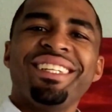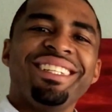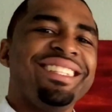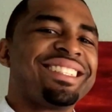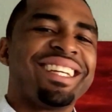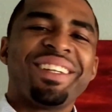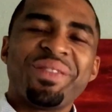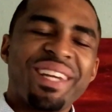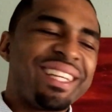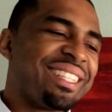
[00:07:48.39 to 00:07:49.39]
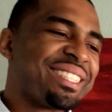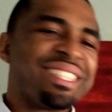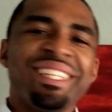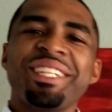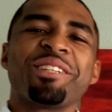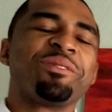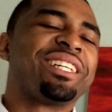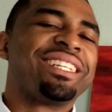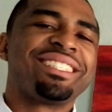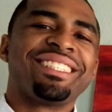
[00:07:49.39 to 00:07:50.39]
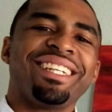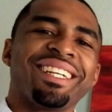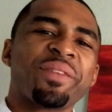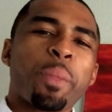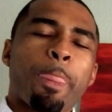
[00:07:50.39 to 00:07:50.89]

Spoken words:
and he's saying, man, this is an income tax check."